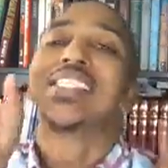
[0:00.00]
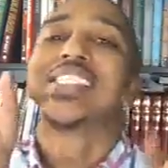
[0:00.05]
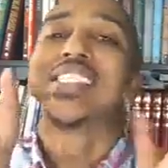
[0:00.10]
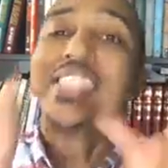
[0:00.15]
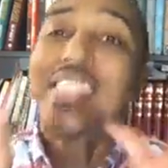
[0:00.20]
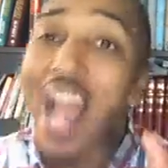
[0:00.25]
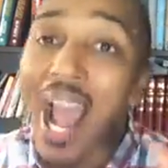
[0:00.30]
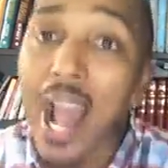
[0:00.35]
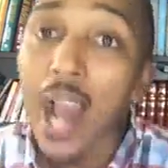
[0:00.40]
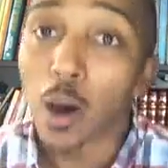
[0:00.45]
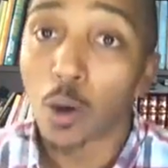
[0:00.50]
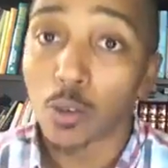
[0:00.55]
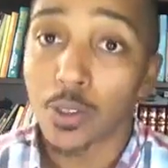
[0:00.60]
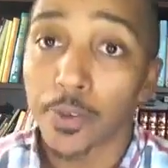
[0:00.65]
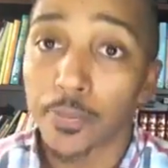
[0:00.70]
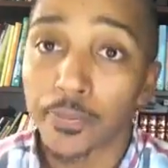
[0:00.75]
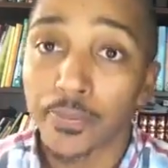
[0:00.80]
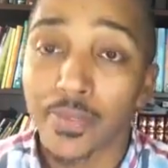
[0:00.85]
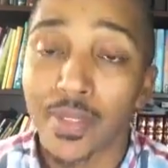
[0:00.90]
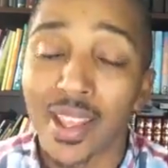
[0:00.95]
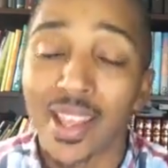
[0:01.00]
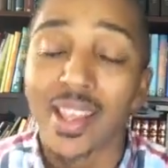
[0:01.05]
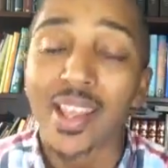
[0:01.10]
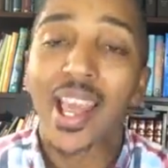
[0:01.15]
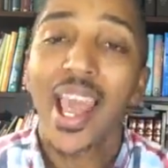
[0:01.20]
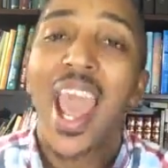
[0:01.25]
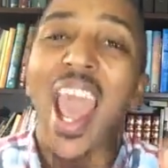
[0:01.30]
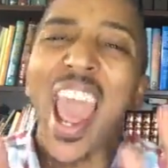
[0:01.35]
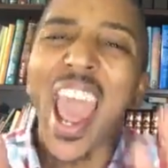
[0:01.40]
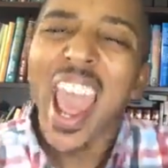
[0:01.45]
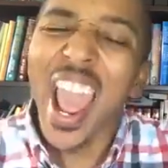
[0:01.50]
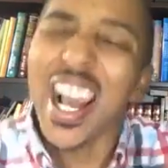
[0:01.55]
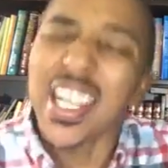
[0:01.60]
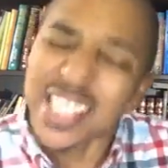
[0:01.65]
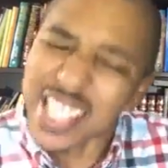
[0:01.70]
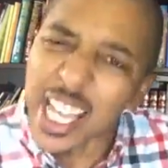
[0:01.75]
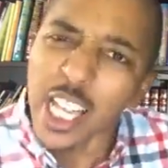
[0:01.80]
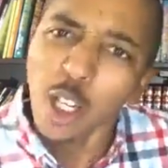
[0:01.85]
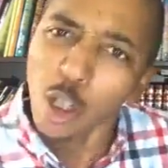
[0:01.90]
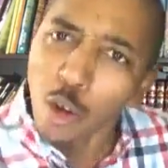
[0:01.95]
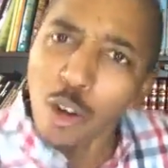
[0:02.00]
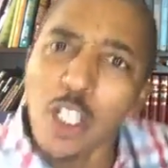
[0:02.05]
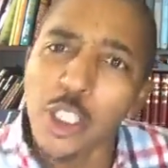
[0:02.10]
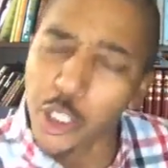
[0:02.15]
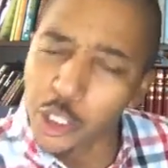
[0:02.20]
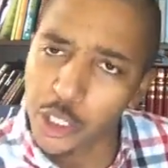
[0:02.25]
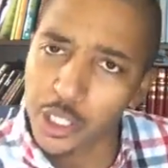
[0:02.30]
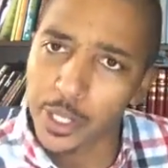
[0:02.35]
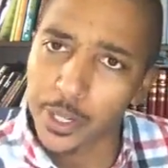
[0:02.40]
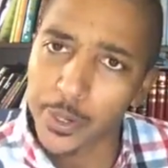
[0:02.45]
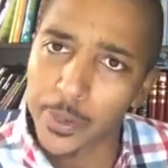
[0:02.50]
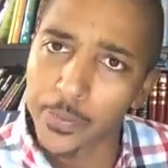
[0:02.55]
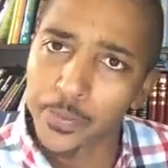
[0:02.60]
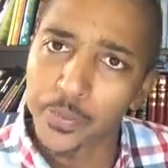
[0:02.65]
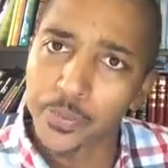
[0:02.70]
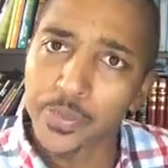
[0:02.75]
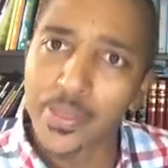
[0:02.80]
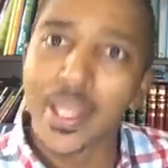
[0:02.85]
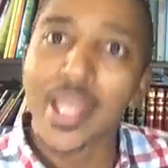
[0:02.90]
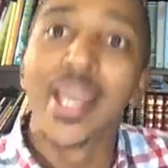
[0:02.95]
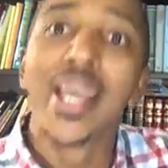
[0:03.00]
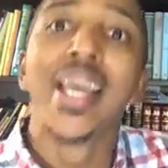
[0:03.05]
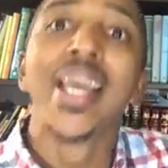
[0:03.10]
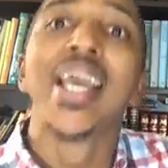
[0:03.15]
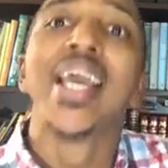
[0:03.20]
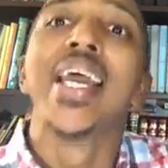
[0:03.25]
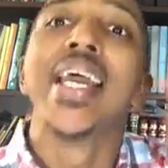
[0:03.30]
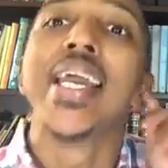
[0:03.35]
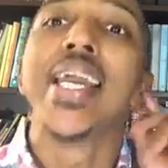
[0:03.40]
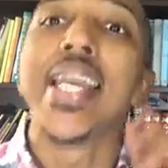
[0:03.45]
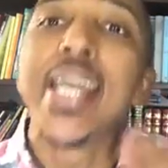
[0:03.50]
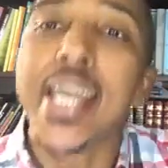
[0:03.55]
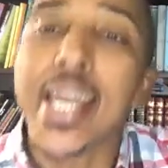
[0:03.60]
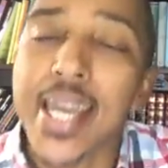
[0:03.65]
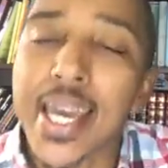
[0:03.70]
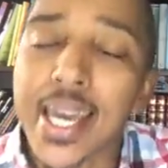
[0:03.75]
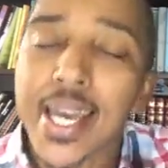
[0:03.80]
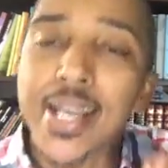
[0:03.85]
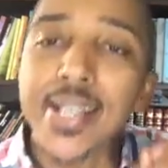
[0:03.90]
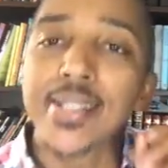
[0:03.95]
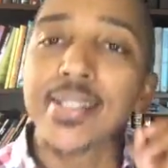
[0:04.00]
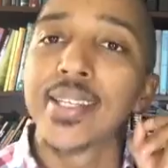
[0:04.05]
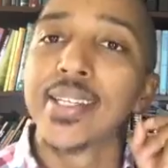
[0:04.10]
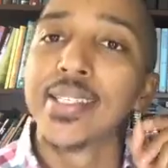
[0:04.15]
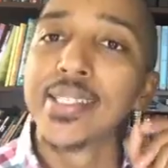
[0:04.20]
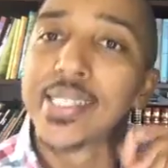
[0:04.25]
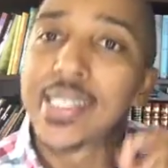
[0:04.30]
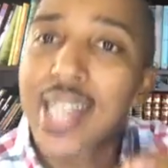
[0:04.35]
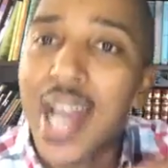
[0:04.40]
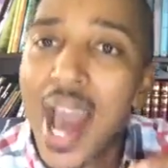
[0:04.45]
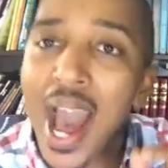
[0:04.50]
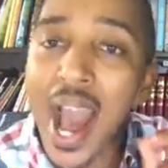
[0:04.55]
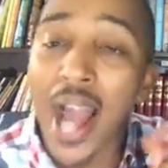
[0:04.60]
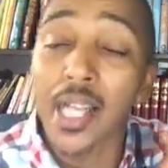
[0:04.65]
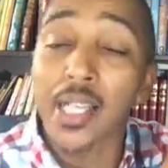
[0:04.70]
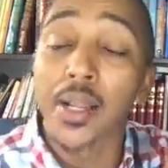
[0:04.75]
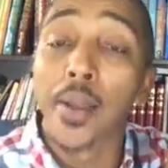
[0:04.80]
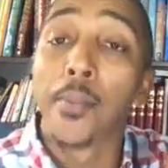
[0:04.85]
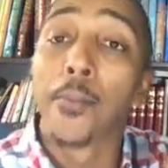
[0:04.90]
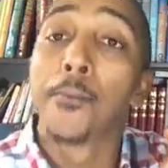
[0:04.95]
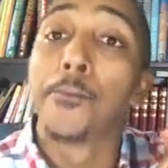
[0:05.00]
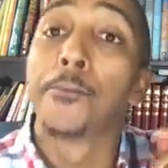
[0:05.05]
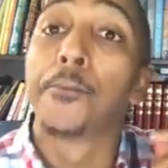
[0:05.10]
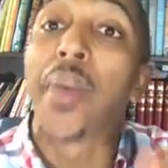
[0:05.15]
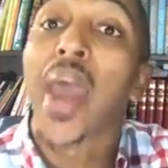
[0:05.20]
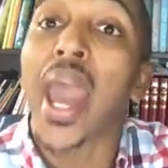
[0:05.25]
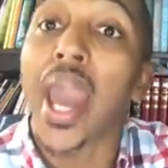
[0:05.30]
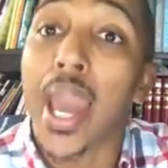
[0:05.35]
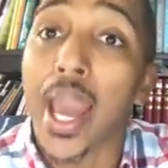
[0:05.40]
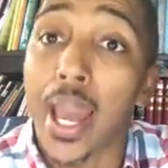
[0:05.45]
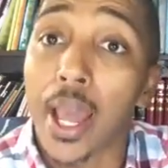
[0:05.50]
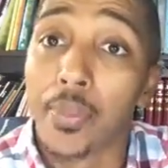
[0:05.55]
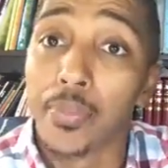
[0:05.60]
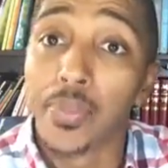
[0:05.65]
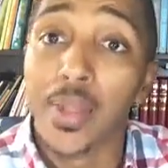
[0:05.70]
Doubt as a Christian is not bad.